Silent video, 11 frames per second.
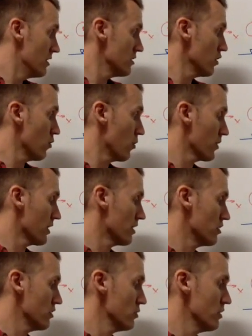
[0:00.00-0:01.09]
So what we're
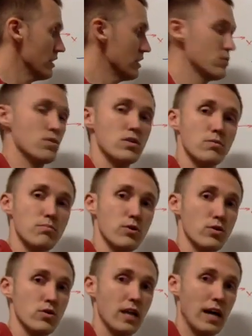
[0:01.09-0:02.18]
going to do is we'll
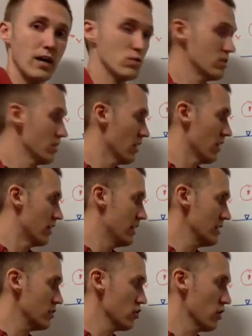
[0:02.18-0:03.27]
pull out
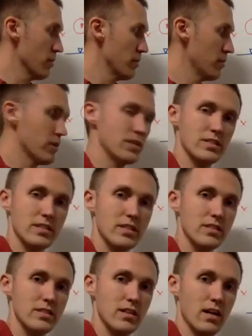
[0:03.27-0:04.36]
this term in
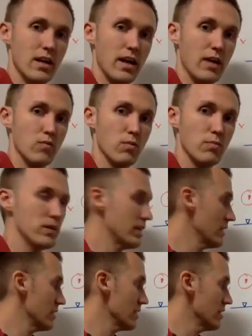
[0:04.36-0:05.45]
parentheses, and we'll put
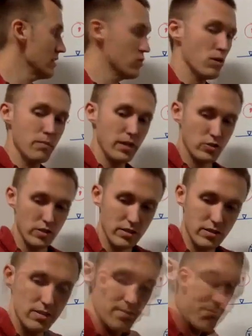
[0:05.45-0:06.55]
it into a
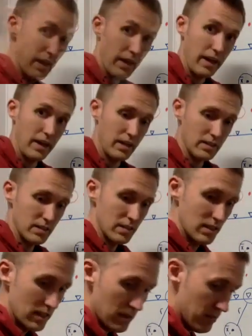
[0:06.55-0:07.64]
matrix. And
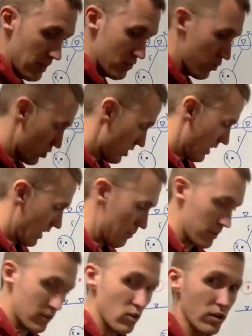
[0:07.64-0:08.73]
unfortunately, I'm
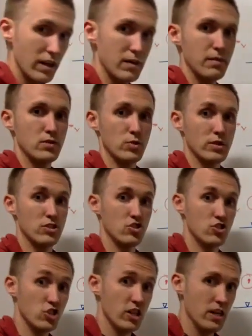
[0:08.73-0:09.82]
going to call that matrix
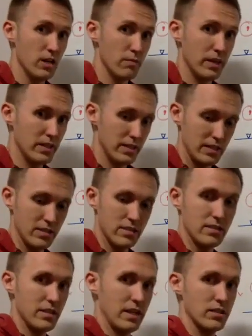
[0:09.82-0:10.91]
G, because
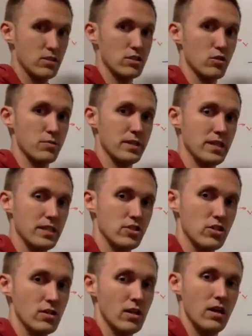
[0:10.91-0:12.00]
that's standard
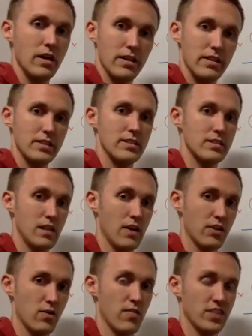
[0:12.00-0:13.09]
nomenclature. This is
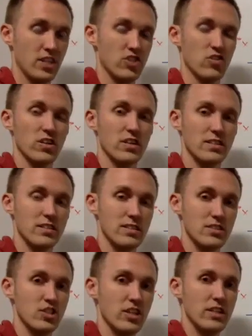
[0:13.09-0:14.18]
not the gravitational
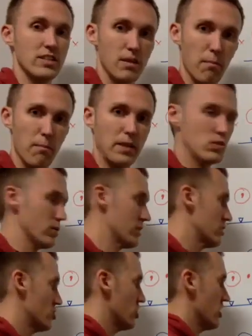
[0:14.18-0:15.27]
constant G, it's a
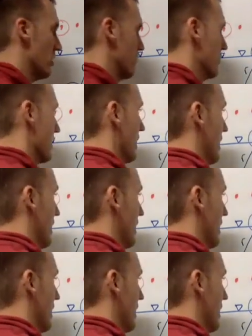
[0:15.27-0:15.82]
matrix G.